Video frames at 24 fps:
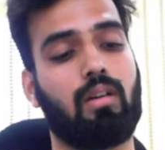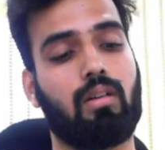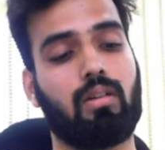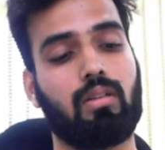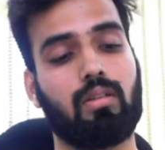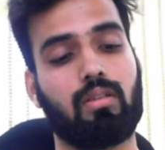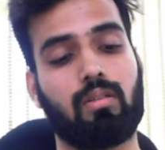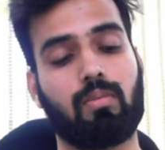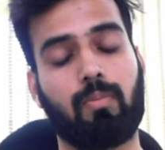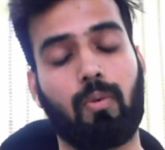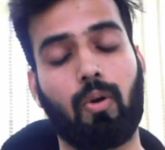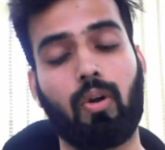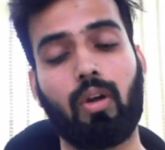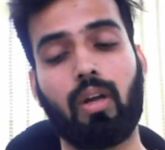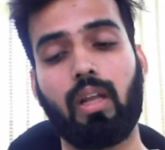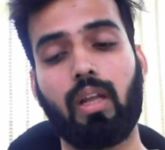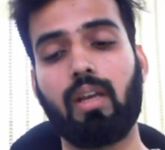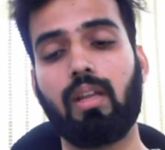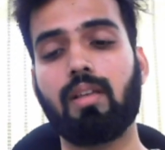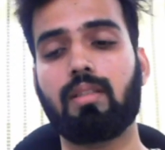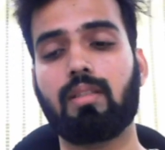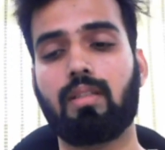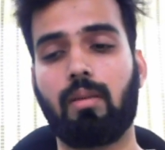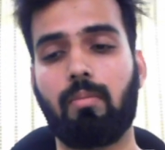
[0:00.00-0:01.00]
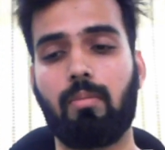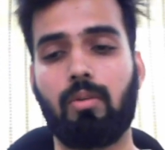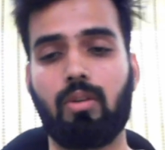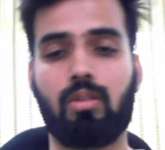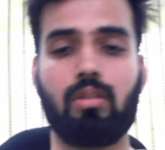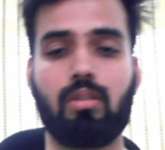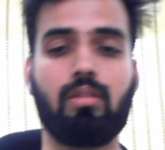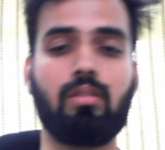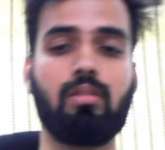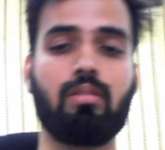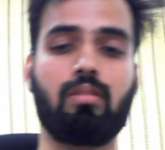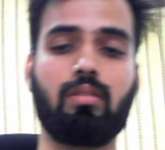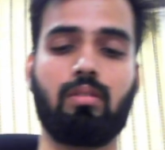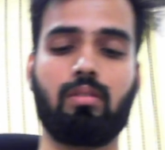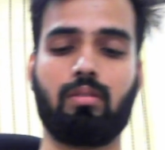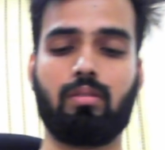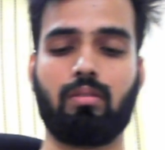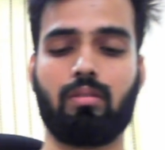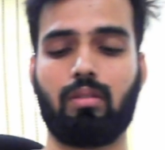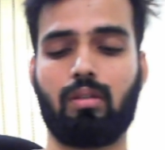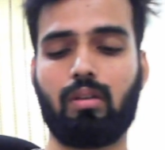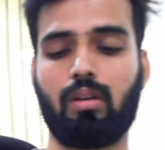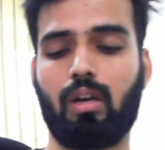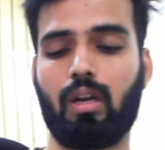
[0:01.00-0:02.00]
spontaneous emissions,
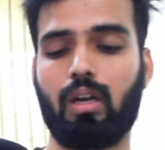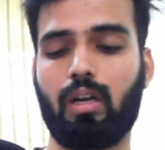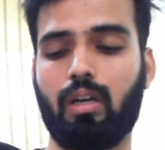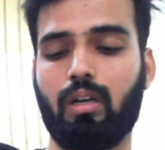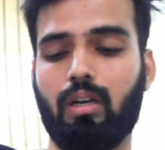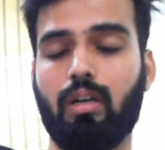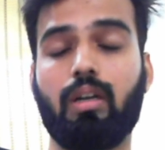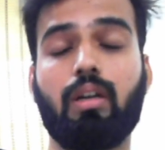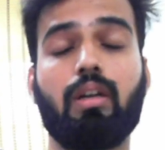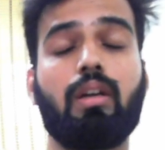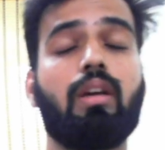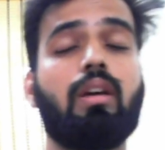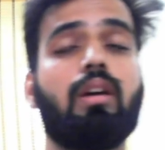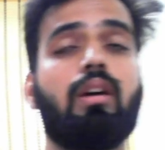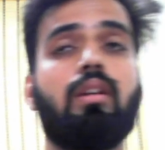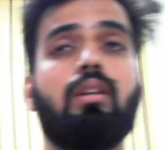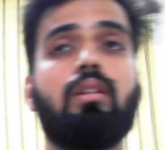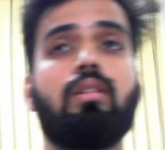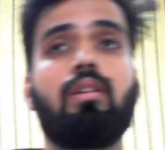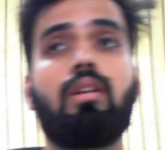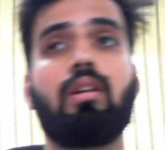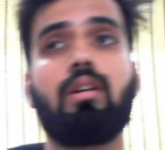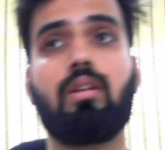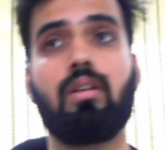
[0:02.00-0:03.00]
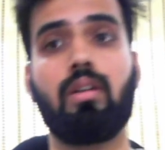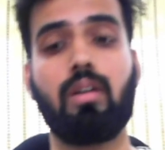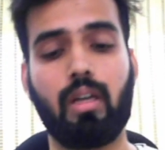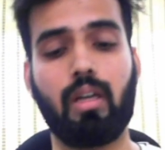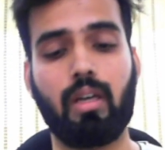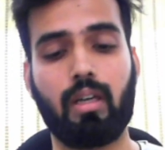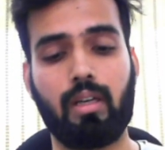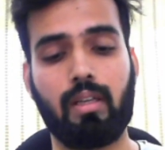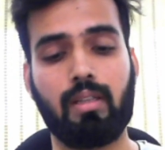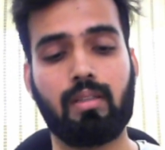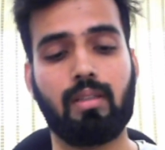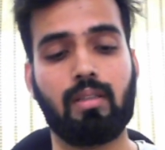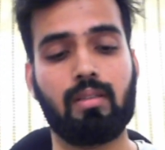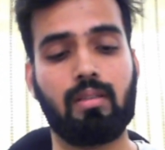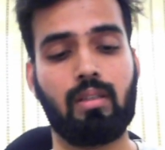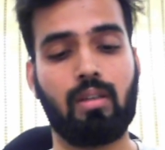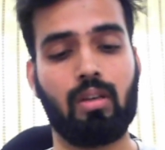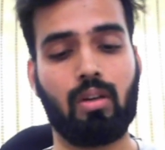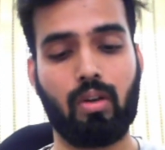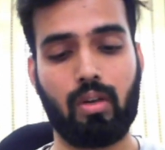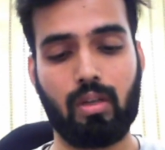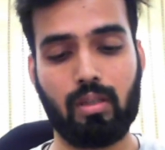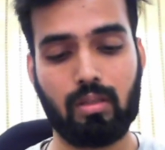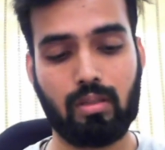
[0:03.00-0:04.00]
and in turn decreases the
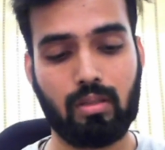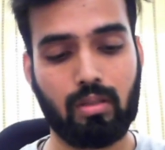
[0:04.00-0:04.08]
noise.